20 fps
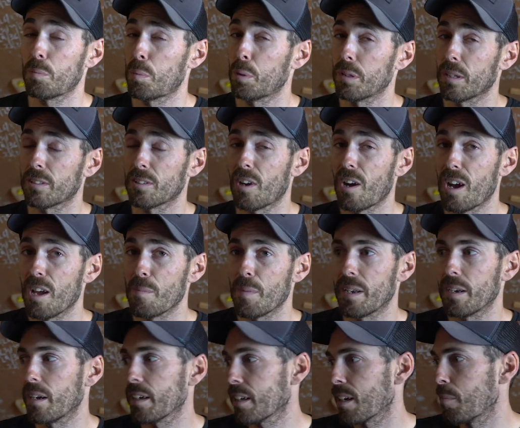you put the time
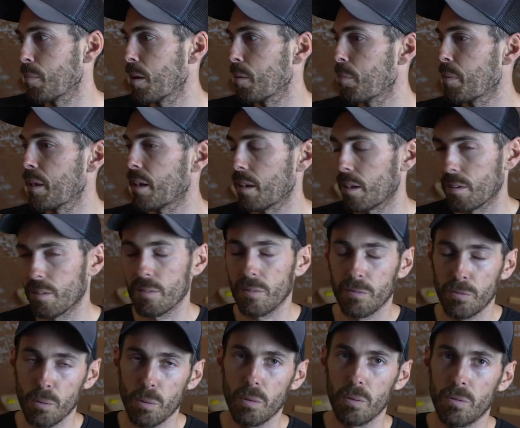in? I come up here
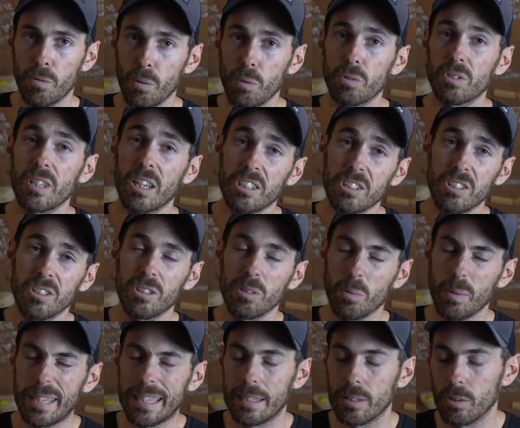four sessions a
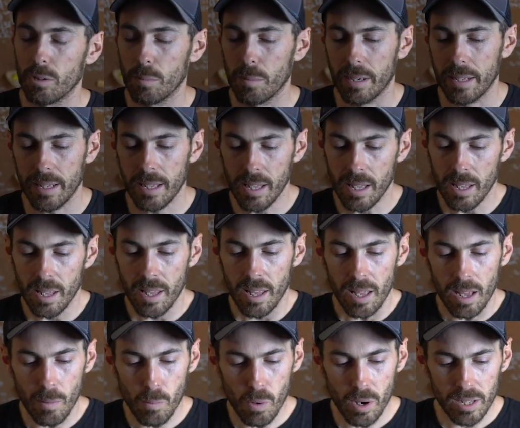week normally,
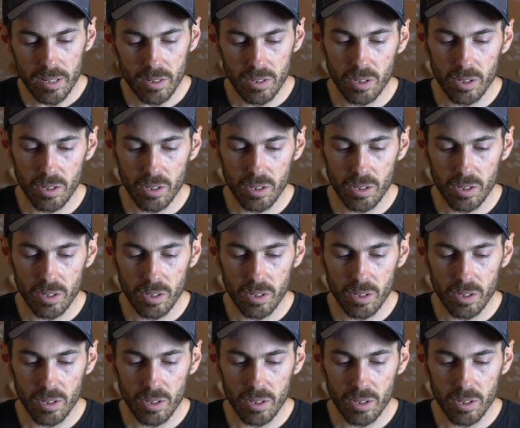and what I